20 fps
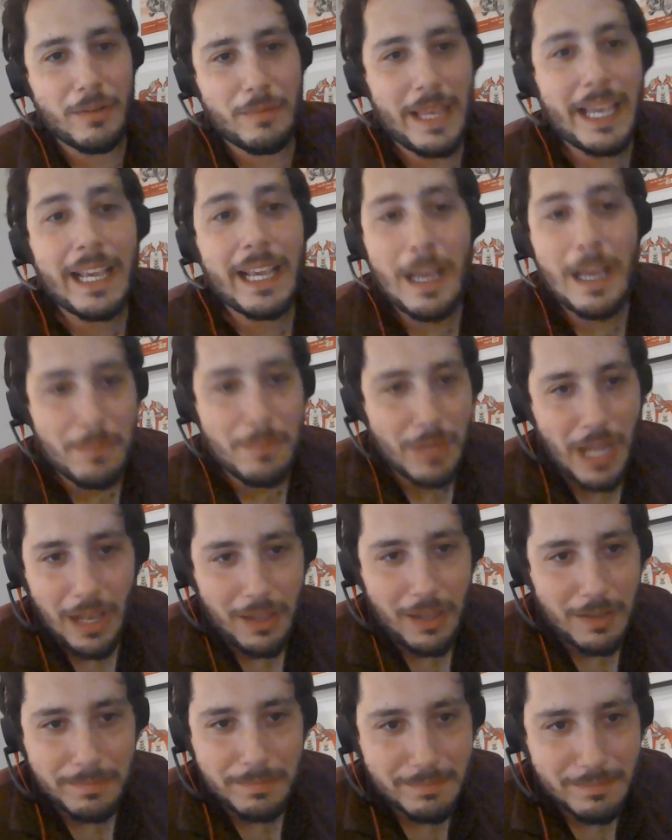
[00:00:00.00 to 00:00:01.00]
income
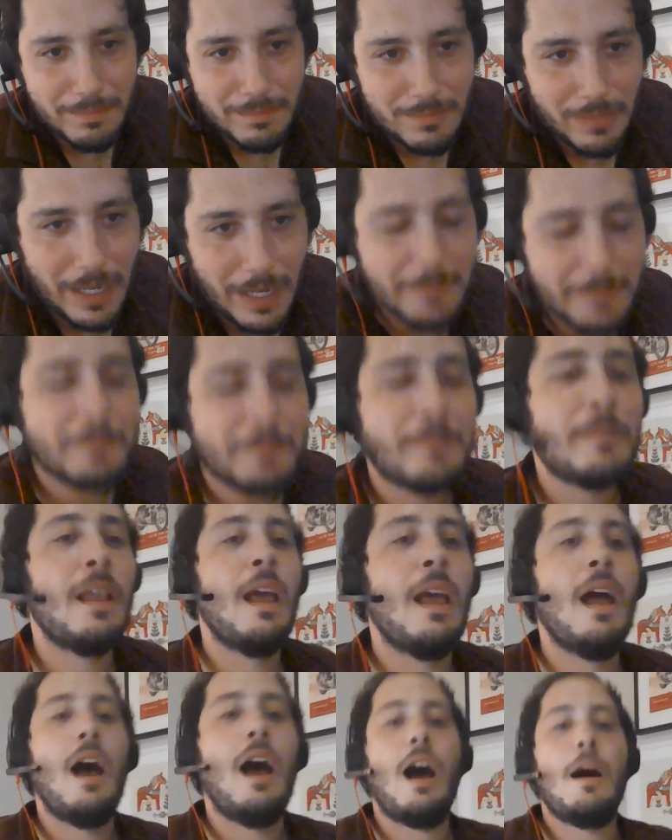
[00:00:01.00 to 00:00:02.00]
column, right?
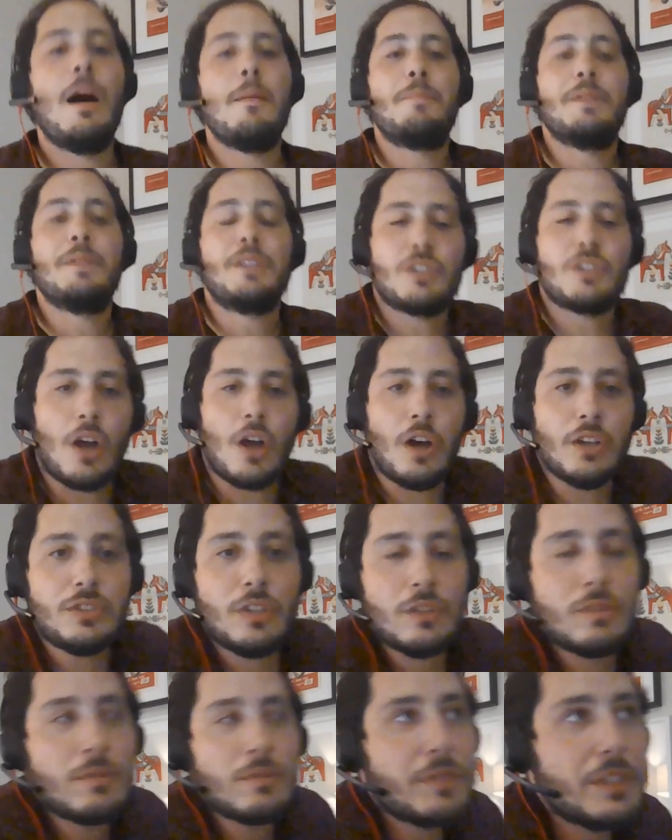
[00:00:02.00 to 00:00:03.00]
But there's
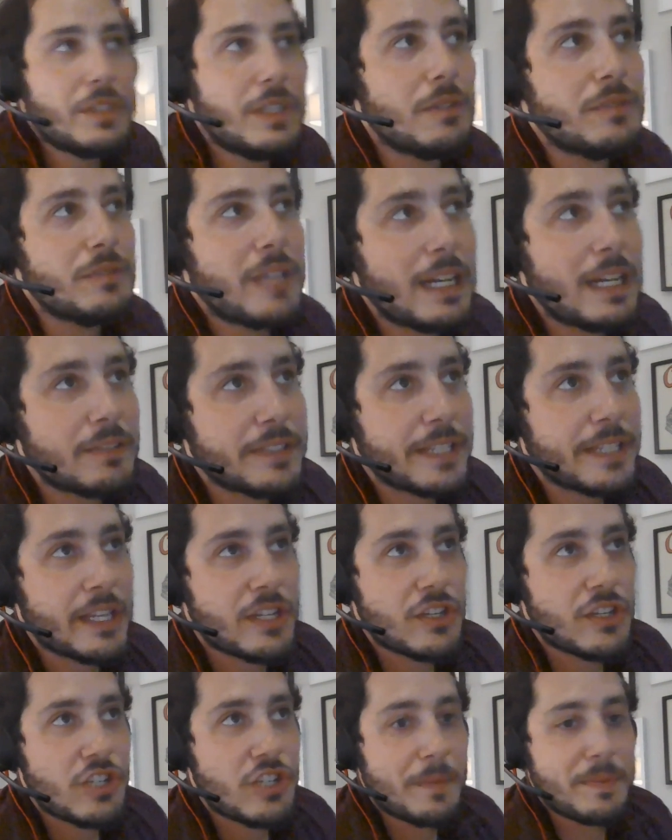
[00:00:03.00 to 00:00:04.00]
also, data
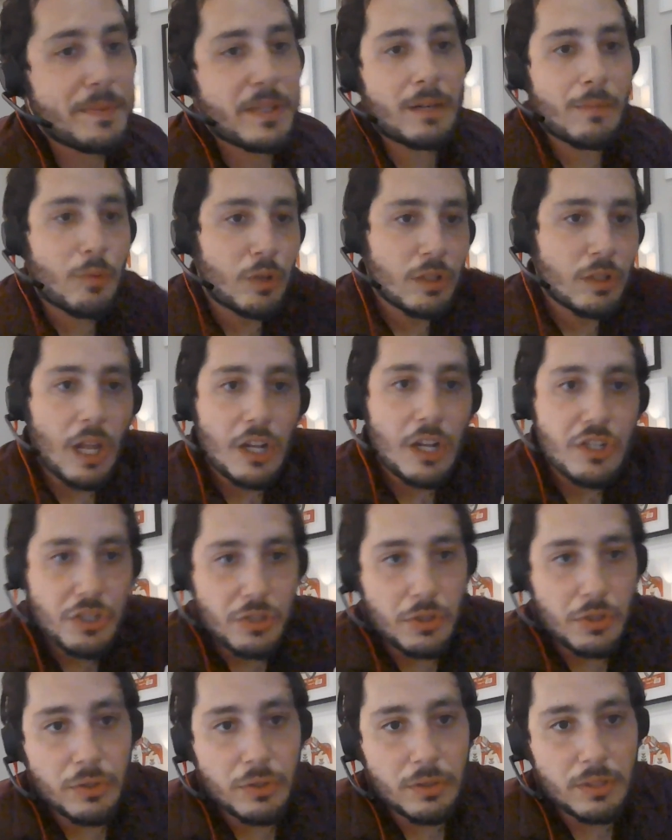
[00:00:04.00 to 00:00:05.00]
relationships that are more
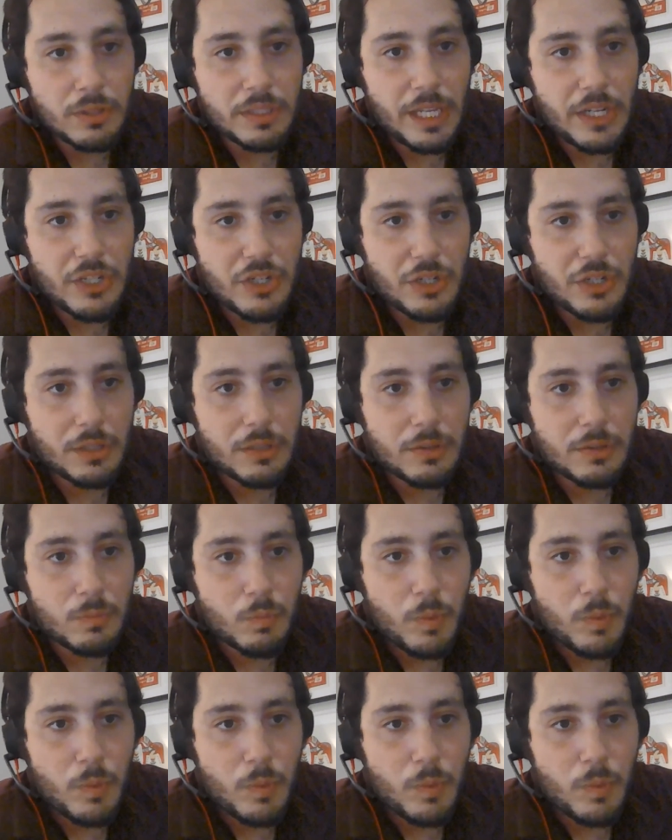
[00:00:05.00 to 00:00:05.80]
longitudinal in nature,